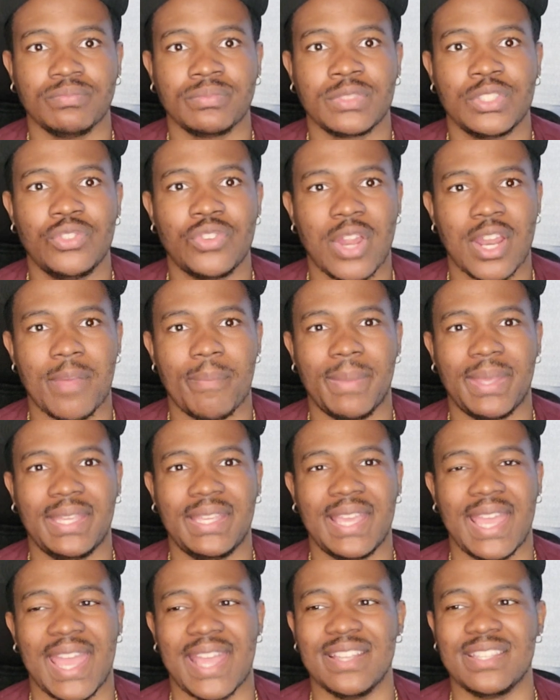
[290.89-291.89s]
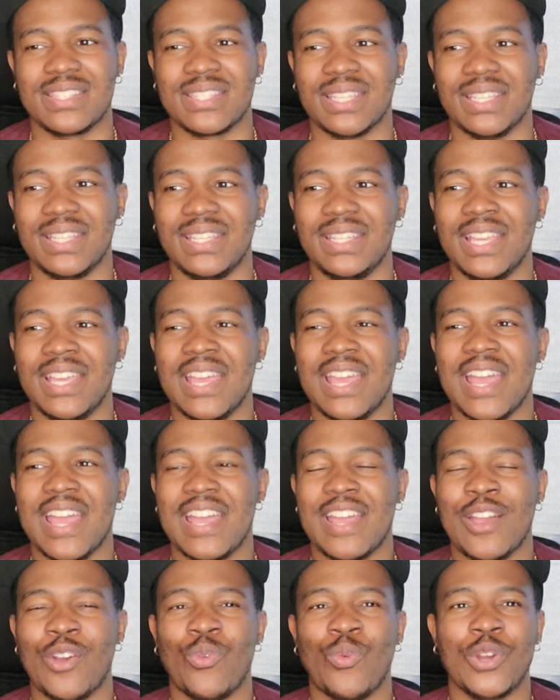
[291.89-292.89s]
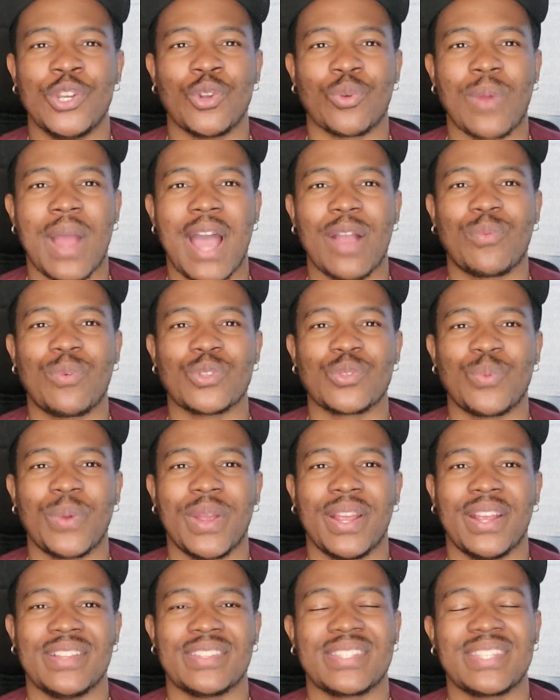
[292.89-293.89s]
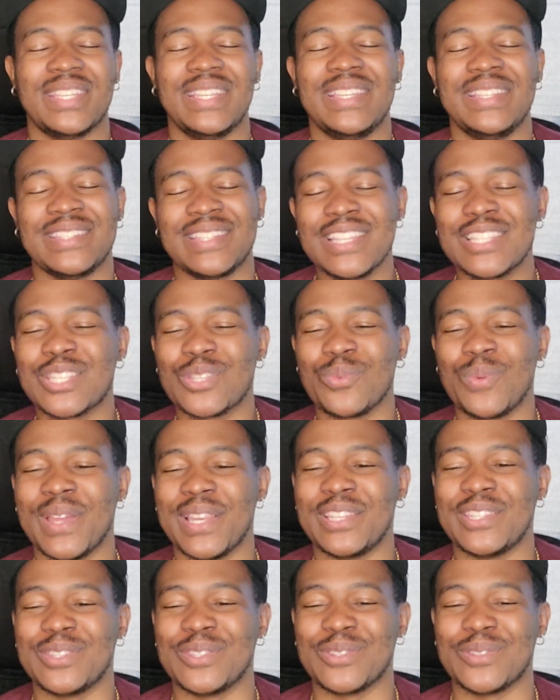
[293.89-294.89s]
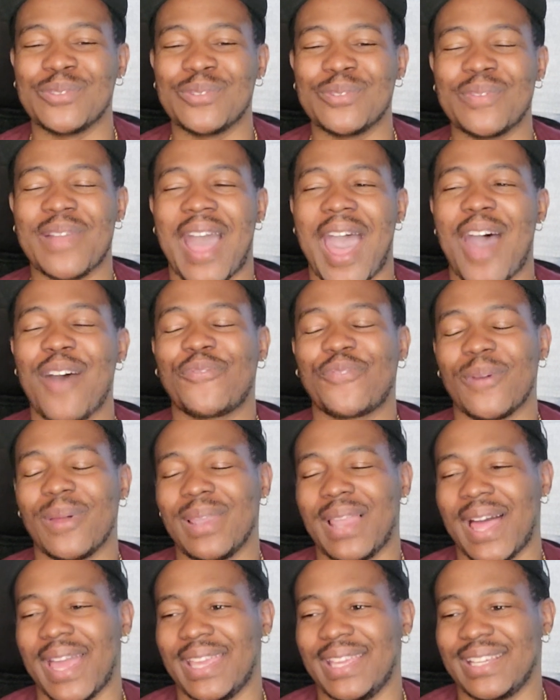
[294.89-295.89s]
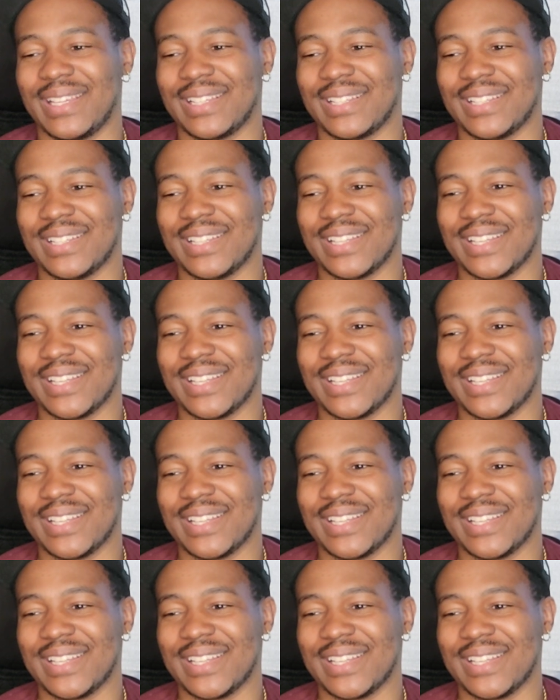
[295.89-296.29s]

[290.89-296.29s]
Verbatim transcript: You know what I mean? And see, when The Rock was wearing, see, this is when I feel like,